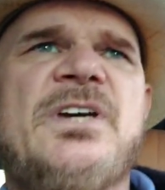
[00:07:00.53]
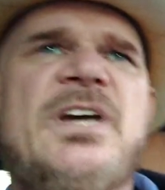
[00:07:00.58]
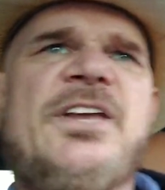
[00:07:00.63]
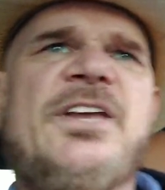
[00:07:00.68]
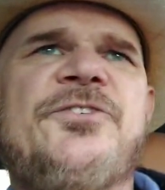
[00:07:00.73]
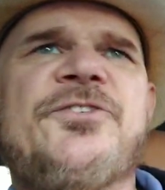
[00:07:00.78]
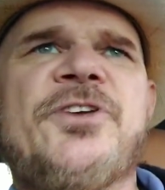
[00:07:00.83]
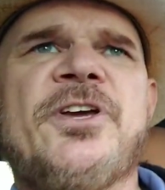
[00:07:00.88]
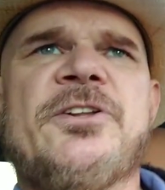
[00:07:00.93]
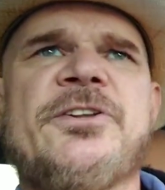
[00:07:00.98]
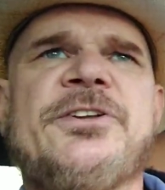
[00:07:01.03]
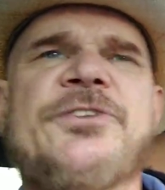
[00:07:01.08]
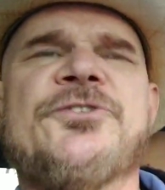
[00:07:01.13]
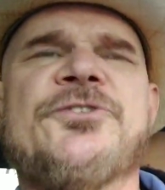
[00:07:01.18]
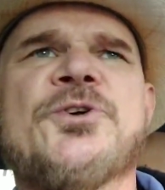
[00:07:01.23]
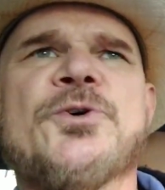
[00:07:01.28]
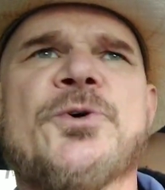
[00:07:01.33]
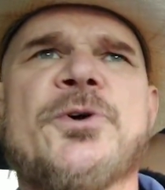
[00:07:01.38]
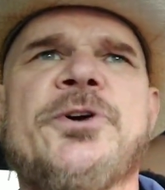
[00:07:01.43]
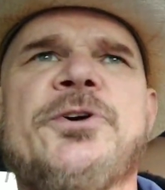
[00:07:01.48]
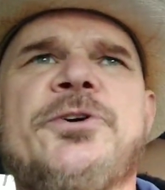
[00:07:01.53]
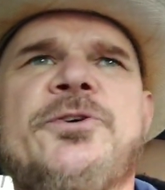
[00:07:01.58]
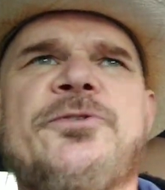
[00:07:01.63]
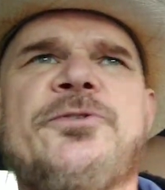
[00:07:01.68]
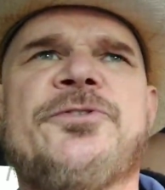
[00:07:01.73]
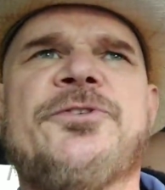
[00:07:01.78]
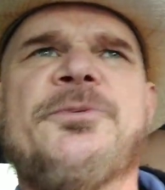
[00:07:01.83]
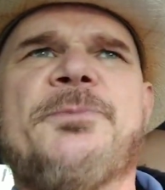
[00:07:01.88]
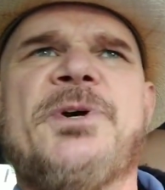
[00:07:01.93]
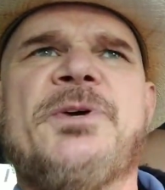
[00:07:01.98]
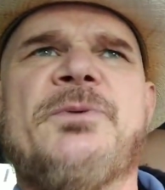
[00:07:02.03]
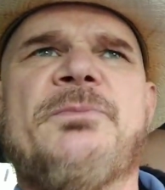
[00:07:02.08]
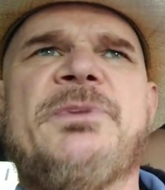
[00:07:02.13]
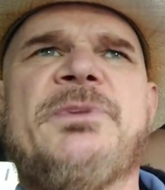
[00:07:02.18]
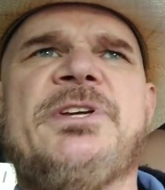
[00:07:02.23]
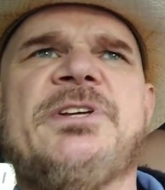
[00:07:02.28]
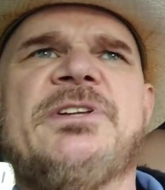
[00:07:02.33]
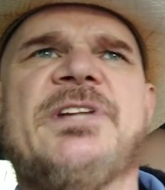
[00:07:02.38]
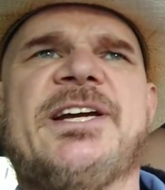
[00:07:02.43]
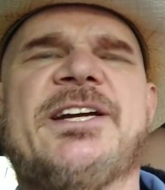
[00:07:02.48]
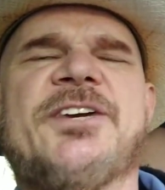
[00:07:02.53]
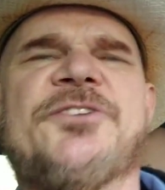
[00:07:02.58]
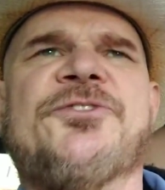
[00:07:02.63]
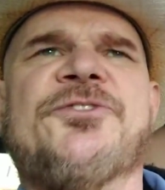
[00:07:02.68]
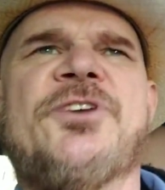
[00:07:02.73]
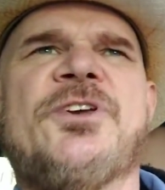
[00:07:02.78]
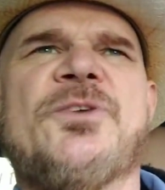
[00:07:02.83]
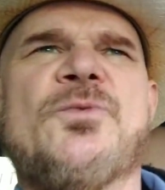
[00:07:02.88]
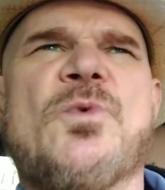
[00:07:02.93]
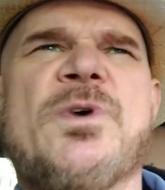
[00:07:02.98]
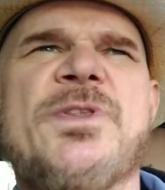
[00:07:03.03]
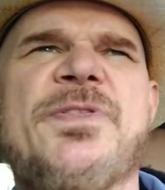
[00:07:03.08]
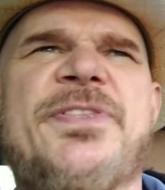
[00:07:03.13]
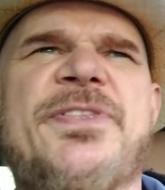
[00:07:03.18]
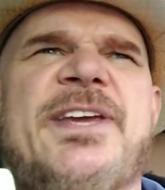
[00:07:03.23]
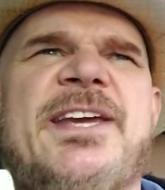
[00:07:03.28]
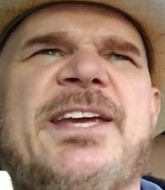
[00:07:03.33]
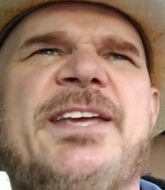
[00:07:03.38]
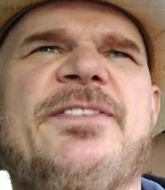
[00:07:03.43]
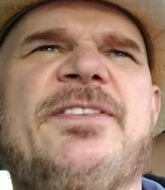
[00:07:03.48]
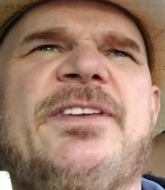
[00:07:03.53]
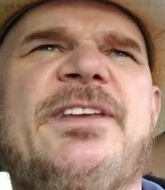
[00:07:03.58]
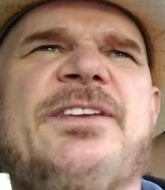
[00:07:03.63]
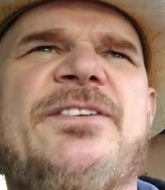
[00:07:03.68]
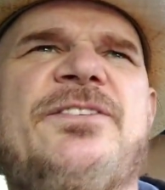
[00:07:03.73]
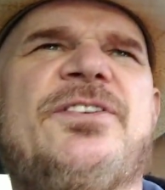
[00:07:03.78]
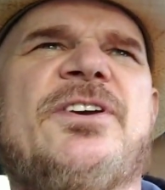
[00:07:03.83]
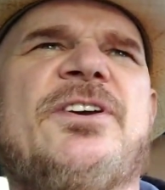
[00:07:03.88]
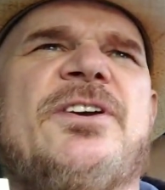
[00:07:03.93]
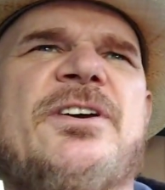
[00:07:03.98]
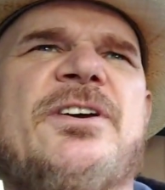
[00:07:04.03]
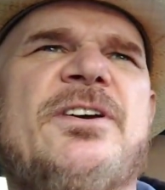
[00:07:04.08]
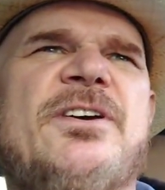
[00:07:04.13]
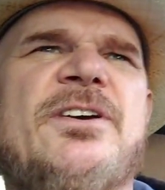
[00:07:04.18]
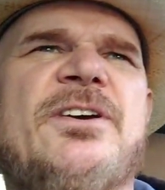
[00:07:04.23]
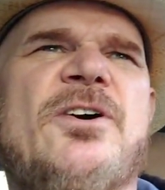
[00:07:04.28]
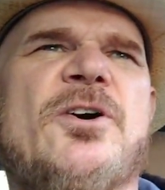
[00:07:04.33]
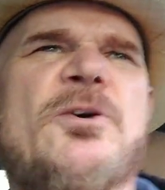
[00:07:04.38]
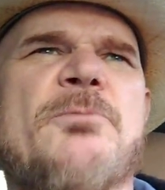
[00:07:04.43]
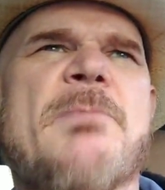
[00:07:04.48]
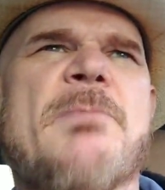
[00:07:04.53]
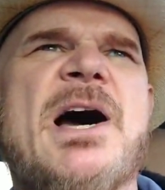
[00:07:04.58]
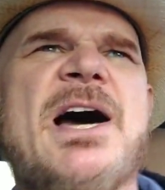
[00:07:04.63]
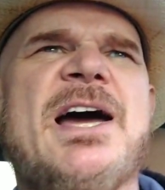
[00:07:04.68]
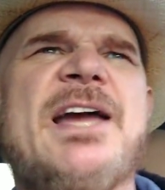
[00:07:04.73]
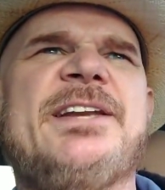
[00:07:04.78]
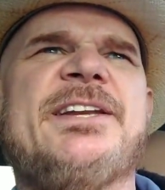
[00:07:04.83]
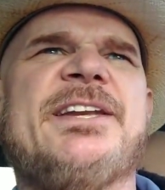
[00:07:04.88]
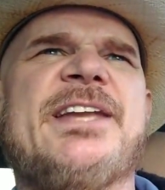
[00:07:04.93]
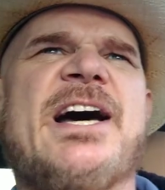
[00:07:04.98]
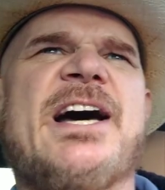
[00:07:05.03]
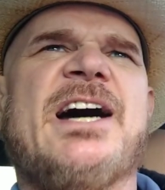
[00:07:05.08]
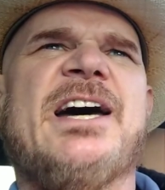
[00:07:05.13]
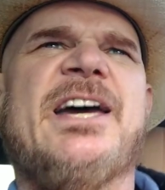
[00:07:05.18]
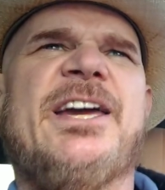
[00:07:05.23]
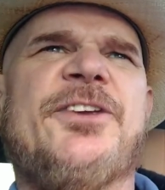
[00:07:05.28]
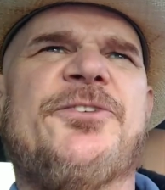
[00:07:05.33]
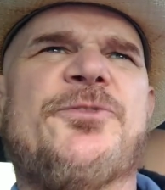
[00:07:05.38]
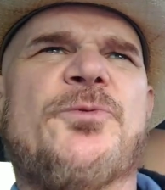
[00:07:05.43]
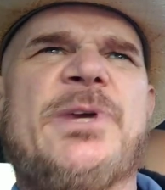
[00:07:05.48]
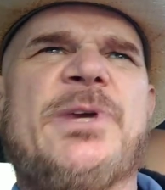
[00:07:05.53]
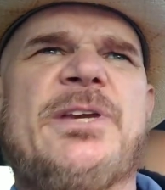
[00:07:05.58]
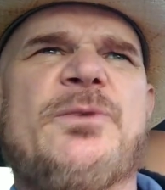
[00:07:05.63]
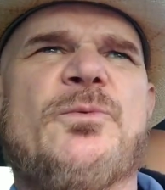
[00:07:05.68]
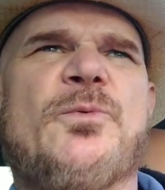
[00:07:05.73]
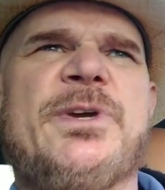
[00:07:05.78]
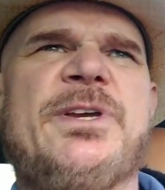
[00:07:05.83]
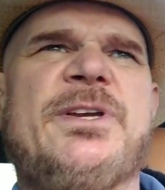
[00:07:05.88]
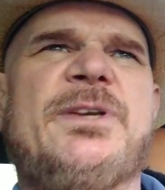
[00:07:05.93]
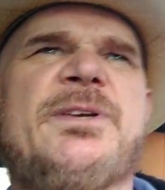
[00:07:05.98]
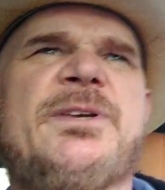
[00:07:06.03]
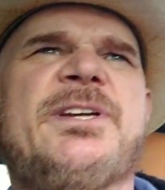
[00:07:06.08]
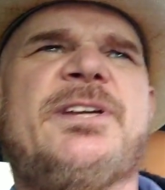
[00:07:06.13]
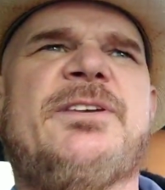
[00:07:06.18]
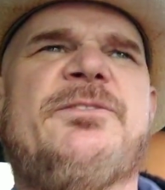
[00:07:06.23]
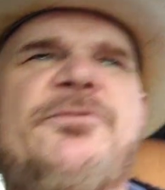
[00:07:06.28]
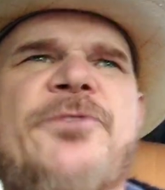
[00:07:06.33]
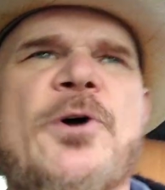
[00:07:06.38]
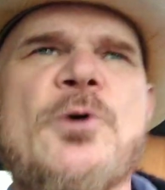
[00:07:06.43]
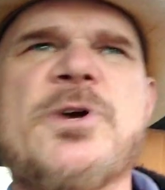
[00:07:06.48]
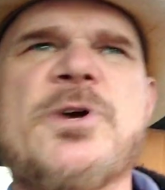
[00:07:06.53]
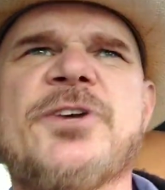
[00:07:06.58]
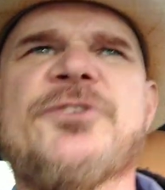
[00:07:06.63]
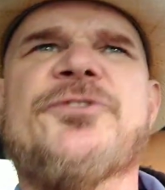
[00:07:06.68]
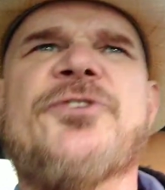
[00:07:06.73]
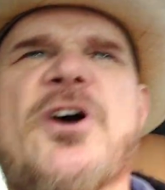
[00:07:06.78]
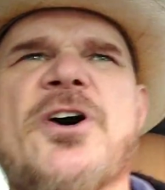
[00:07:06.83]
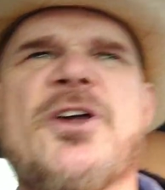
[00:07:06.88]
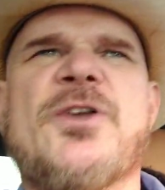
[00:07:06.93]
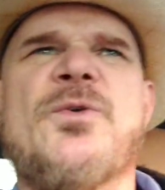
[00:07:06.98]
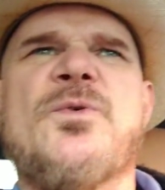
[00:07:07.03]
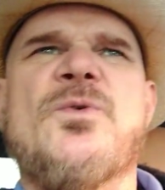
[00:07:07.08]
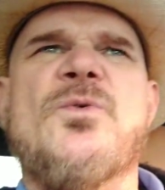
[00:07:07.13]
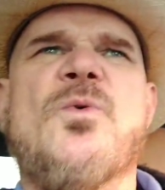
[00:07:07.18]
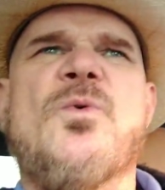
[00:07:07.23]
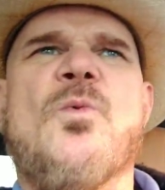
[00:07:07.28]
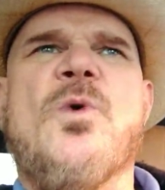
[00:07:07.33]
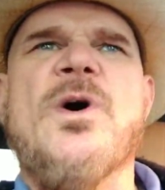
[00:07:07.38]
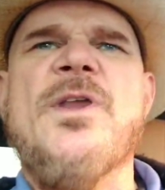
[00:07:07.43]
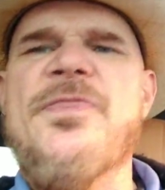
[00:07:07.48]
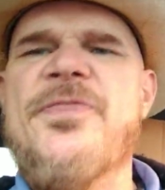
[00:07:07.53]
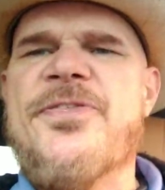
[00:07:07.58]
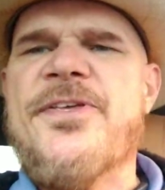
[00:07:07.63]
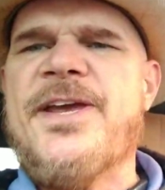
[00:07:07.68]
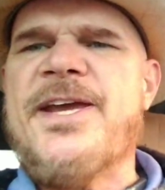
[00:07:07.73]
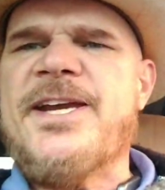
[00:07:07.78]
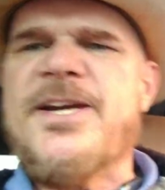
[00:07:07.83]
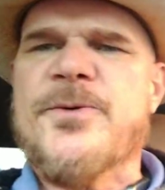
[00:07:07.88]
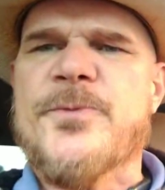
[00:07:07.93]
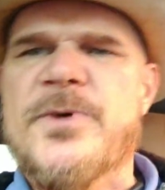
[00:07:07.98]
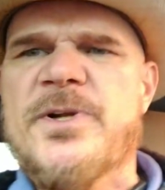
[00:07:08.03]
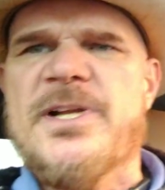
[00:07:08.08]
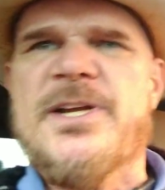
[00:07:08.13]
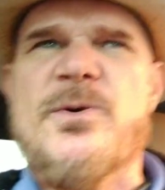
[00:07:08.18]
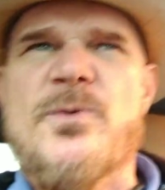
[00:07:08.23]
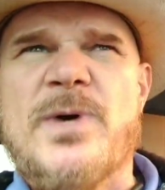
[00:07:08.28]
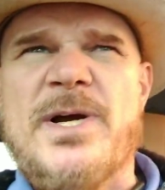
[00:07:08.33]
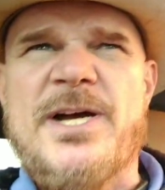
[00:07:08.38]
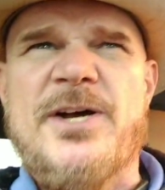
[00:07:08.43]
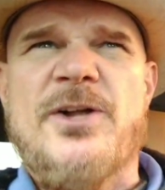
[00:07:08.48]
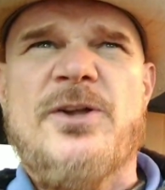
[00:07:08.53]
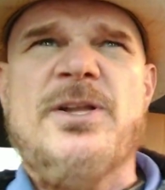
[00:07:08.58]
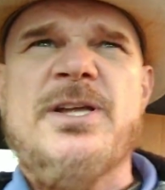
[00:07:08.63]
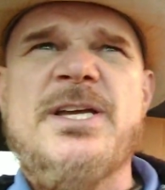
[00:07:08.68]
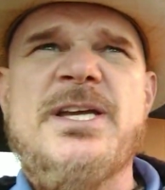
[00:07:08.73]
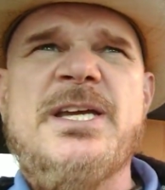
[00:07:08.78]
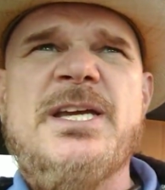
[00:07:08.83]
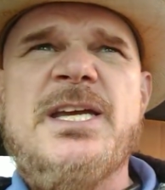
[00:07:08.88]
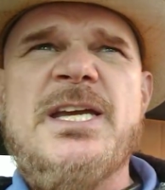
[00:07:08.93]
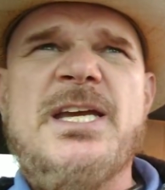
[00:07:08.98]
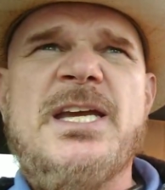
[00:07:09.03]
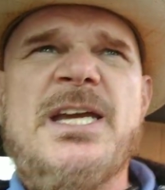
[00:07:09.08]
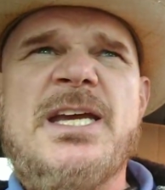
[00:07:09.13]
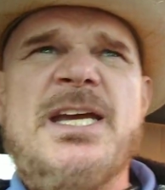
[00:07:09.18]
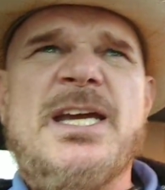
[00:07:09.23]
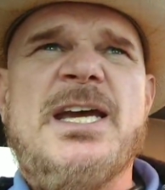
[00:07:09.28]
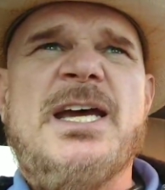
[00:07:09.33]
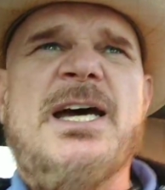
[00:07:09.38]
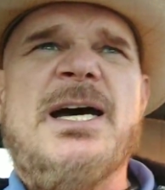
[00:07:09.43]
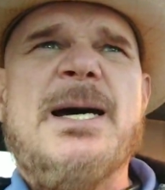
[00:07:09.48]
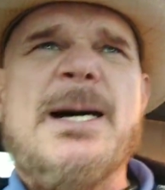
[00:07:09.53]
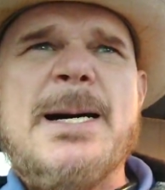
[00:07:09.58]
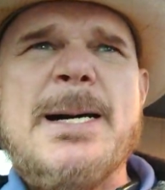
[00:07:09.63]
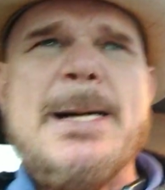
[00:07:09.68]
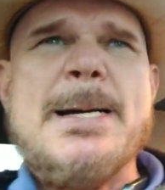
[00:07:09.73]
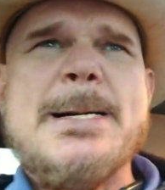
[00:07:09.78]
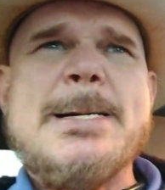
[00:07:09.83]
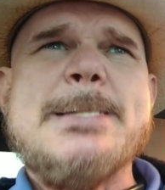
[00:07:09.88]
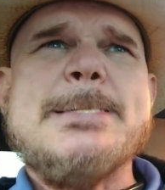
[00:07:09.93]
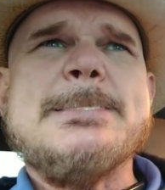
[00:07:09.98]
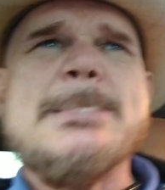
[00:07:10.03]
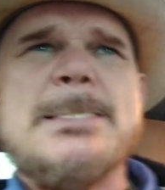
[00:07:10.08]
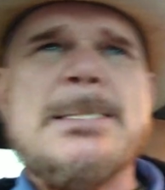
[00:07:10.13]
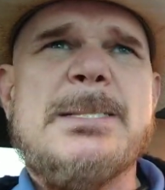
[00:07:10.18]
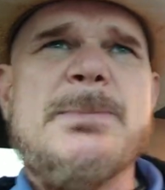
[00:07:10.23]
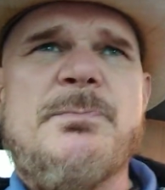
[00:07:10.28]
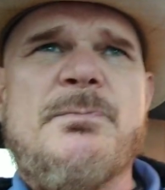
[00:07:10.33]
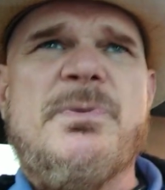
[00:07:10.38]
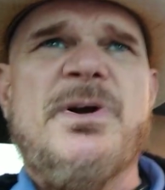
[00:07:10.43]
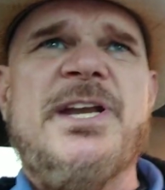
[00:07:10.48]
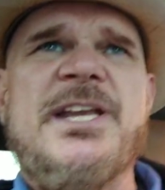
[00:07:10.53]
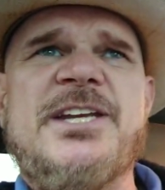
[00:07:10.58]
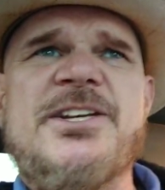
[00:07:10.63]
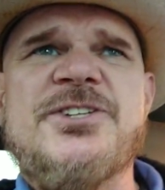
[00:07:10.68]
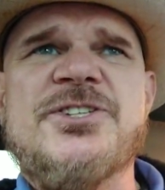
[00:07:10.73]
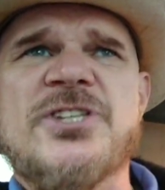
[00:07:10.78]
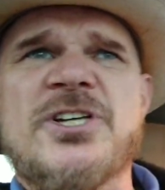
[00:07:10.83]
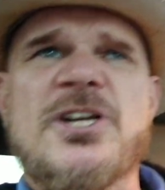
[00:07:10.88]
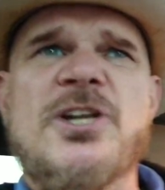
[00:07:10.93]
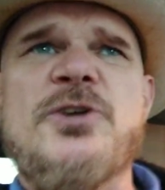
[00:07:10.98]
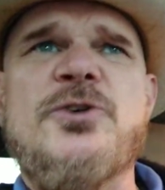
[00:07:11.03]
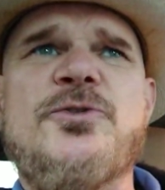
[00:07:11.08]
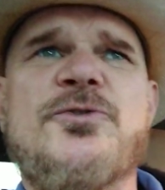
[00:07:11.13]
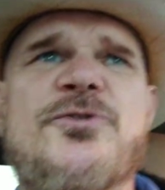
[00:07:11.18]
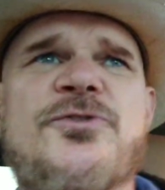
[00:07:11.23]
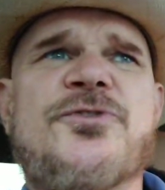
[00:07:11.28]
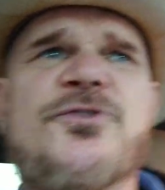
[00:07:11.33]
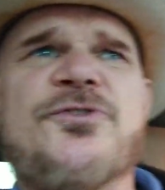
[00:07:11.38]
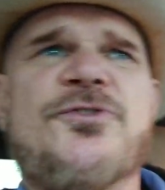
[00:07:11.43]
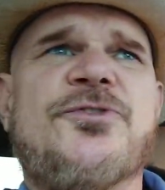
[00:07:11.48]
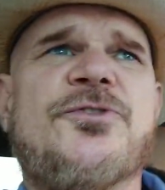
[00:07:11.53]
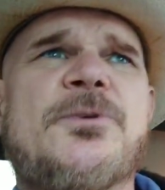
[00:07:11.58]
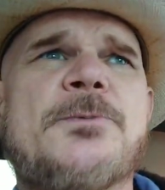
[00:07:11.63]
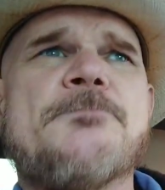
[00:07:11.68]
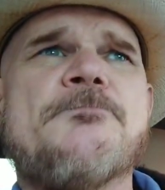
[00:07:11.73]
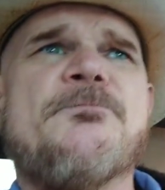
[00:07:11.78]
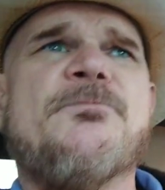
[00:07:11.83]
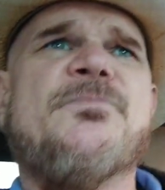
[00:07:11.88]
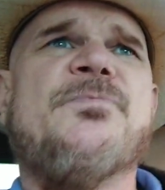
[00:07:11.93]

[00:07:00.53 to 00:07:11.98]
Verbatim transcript: until it's grooved, but like I said, one thing that uh, our mind and eyes, we, we focus on one thing really well, uh, but it dilutes.